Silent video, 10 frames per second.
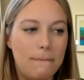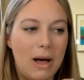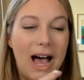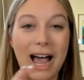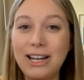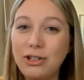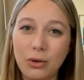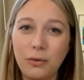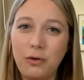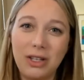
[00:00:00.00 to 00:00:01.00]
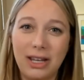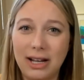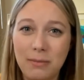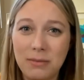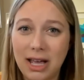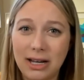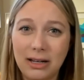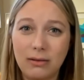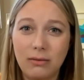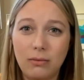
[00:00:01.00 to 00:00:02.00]
I don't feel like I'm
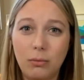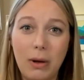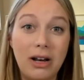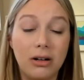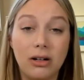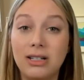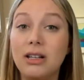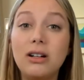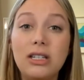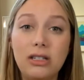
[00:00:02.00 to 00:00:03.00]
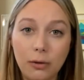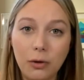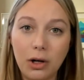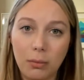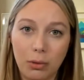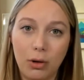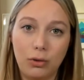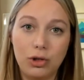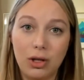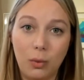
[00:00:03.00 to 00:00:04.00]
getting better. Is there a different
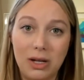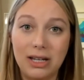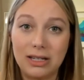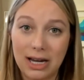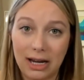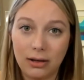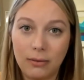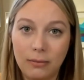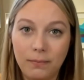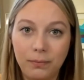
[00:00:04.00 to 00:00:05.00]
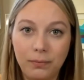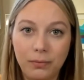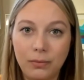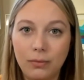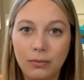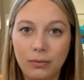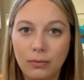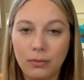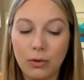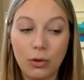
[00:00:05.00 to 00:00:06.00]
approach that we can take?
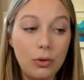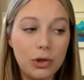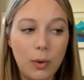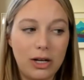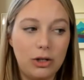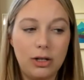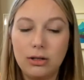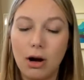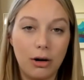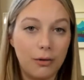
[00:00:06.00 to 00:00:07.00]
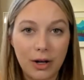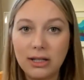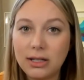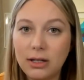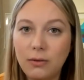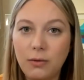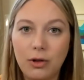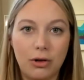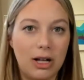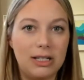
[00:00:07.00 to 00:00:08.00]
Those questions aren't offensive.
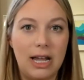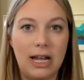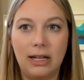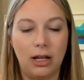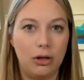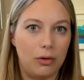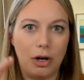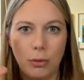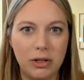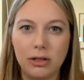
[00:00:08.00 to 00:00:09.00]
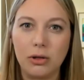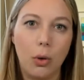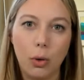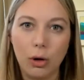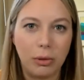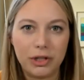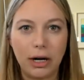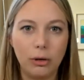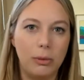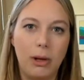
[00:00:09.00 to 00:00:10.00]
They're not saying like your therapist is a horrible,
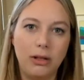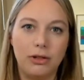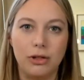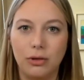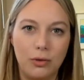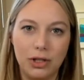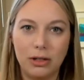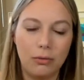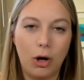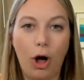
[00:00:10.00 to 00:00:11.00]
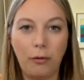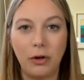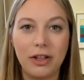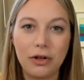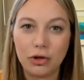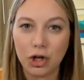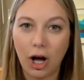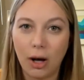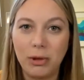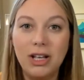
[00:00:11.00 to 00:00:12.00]
terrible monster who's like awful at their
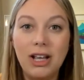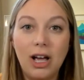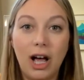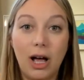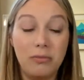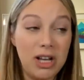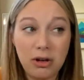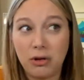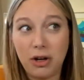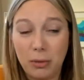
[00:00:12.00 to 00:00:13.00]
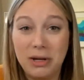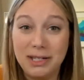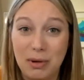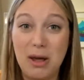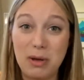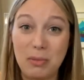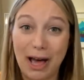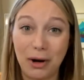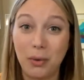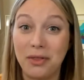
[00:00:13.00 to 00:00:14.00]
job. No, your therapist may be
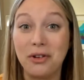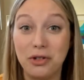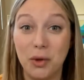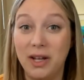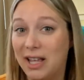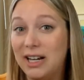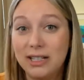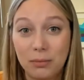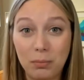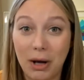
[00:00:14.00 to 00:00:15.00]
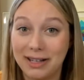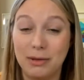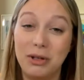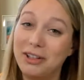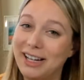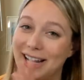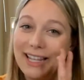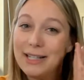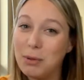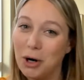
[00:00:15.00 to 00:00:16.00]
bad at what they're doing. That is a possibility, and
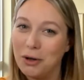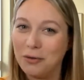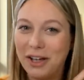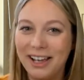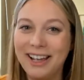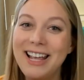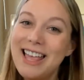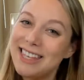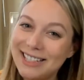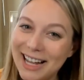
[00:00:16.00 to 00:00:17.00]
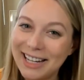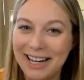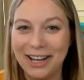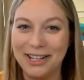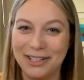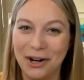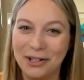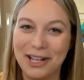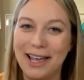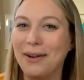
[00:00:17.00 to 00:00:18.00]
that's part of the second answer
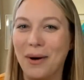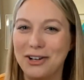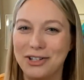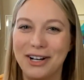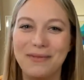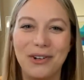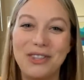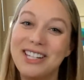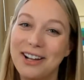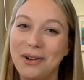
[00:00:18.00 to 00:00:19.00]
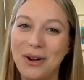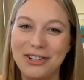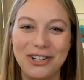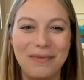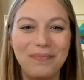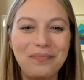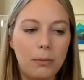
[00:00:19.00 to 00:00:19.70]
to that question, or the second question.